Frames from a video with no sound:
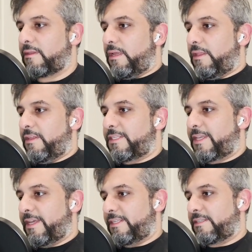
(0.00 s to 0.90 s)
In this
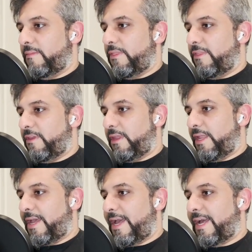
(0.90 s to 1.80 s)
case,
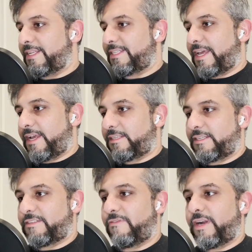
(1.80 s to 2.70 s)
the has
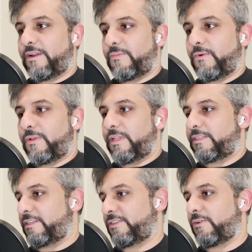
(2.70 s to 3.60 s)
access variable
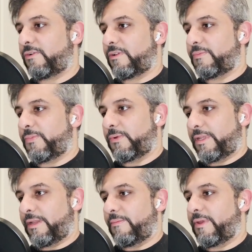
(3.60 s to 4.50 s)
is a so-called
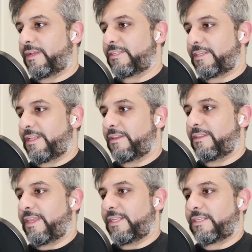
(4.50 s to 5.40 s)
boolean because it
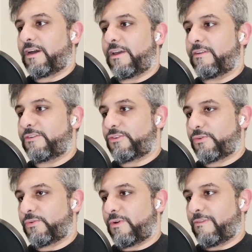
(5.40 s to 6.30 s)
contains either
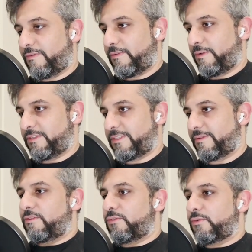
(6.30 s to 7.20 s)
true or
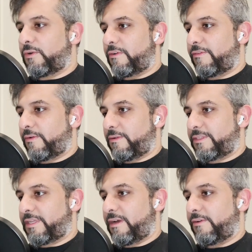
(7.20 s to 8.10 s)
false. True or
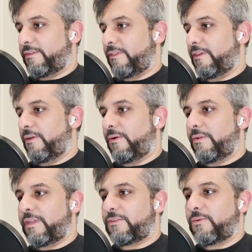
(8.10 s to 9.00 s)
false are the
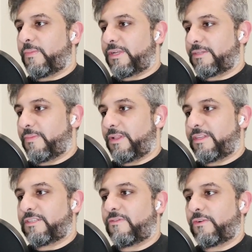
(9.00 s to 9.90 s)
only two
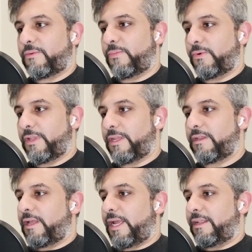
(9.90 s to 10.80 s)
possibilities for a boolean,
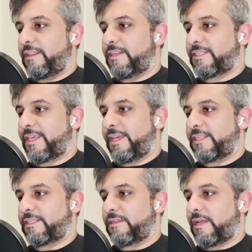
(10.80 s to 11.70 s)
and in this
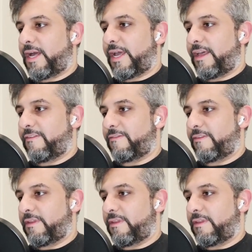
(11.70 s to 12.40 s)
case I have